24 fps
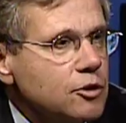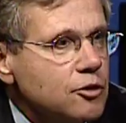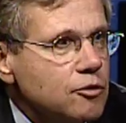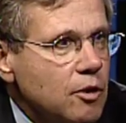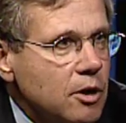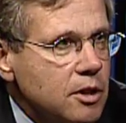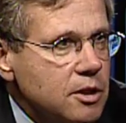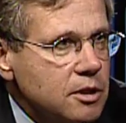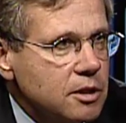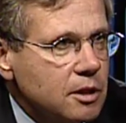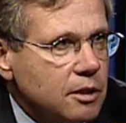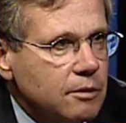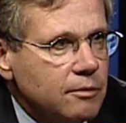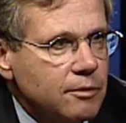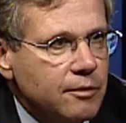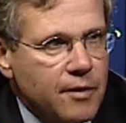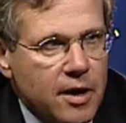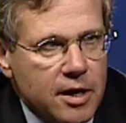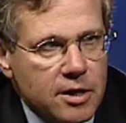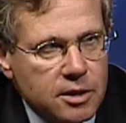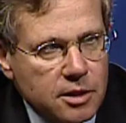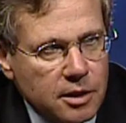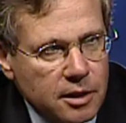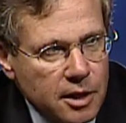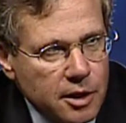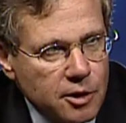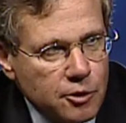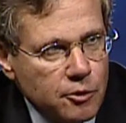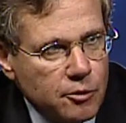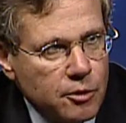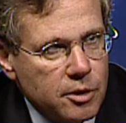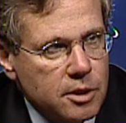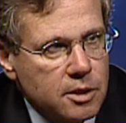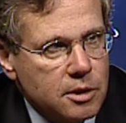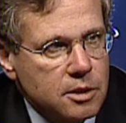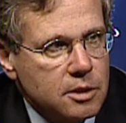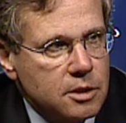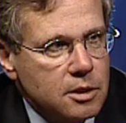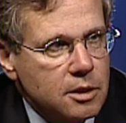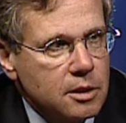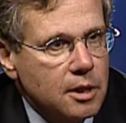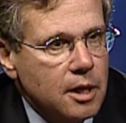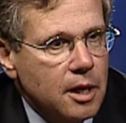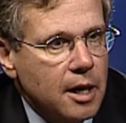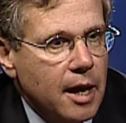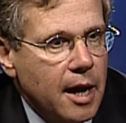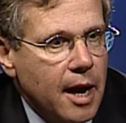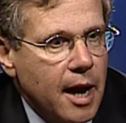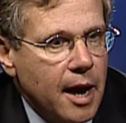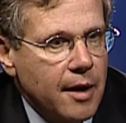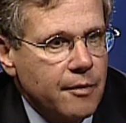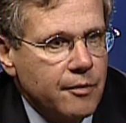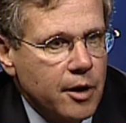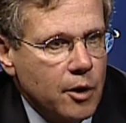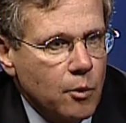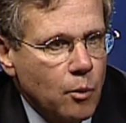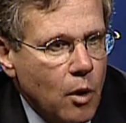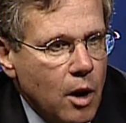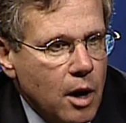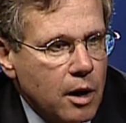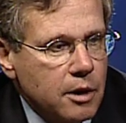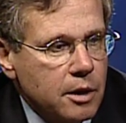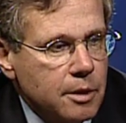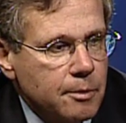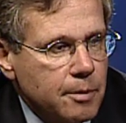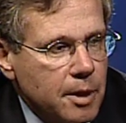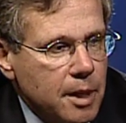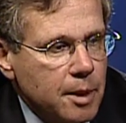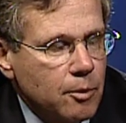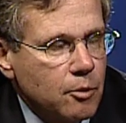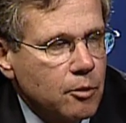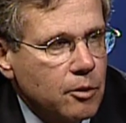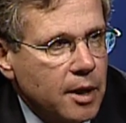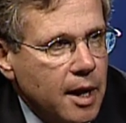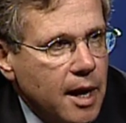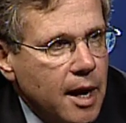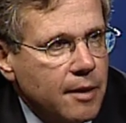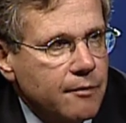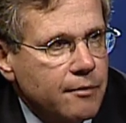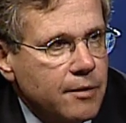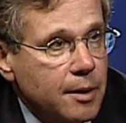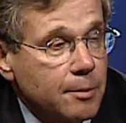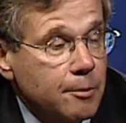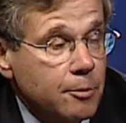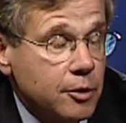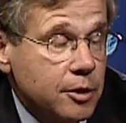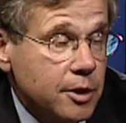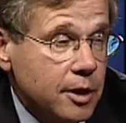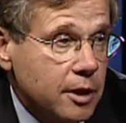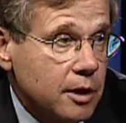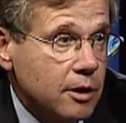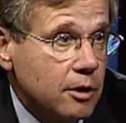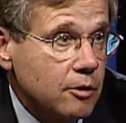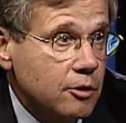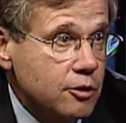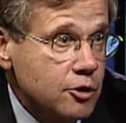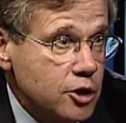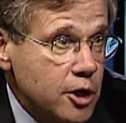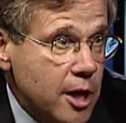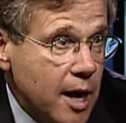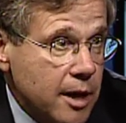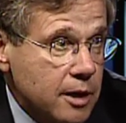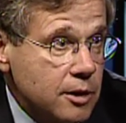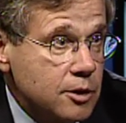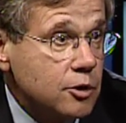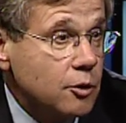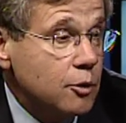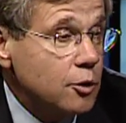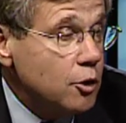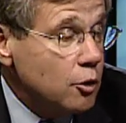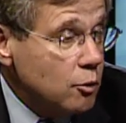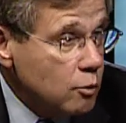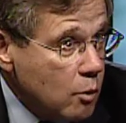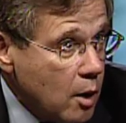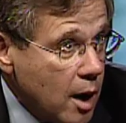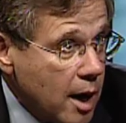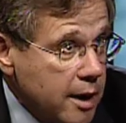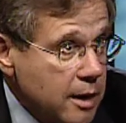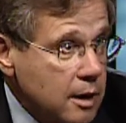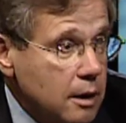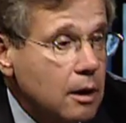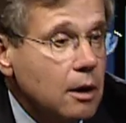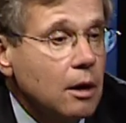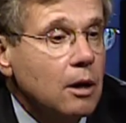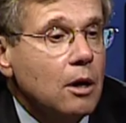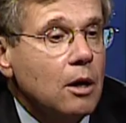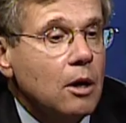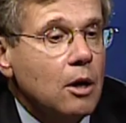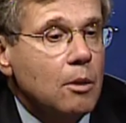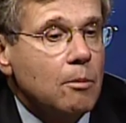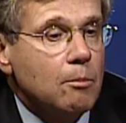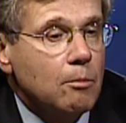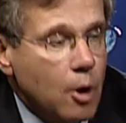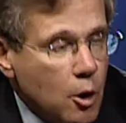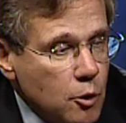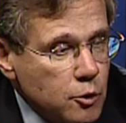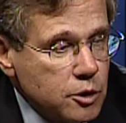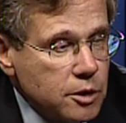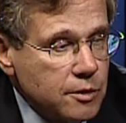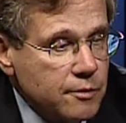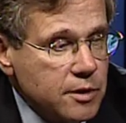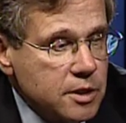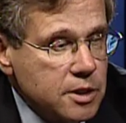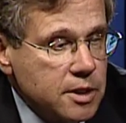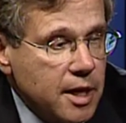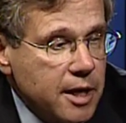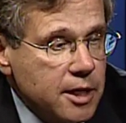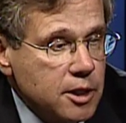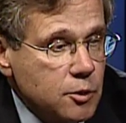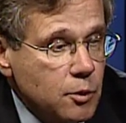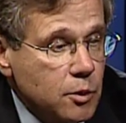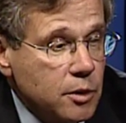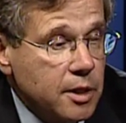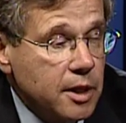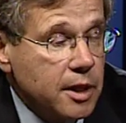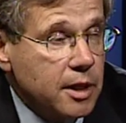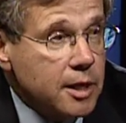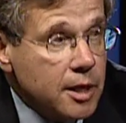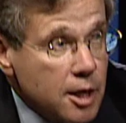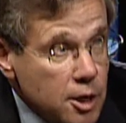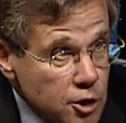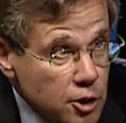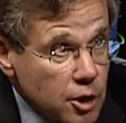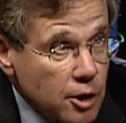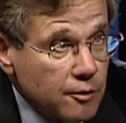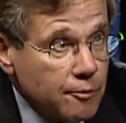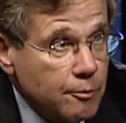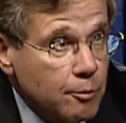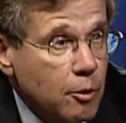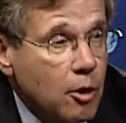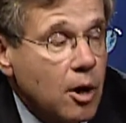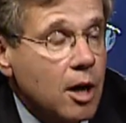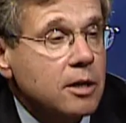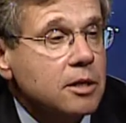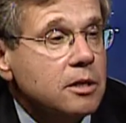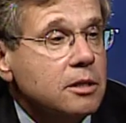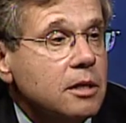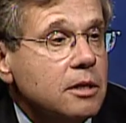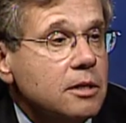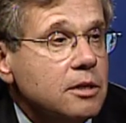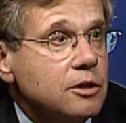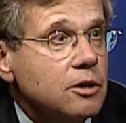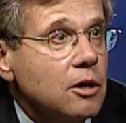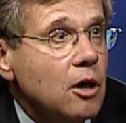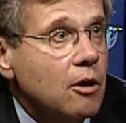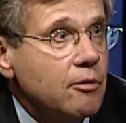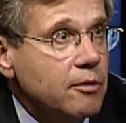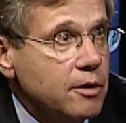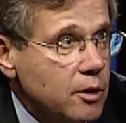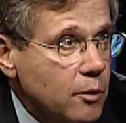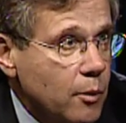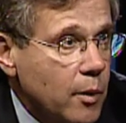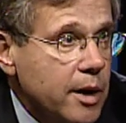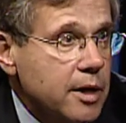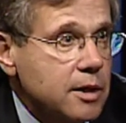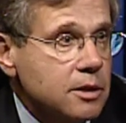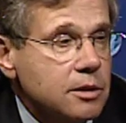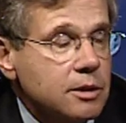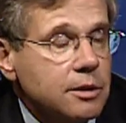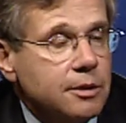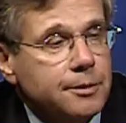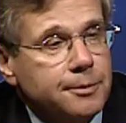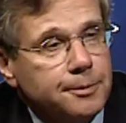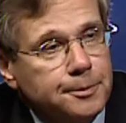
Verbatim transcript: trust the vested interests, and they wanted the people to have that particular check. So you're right. Most of the states with the initiative process are in the West.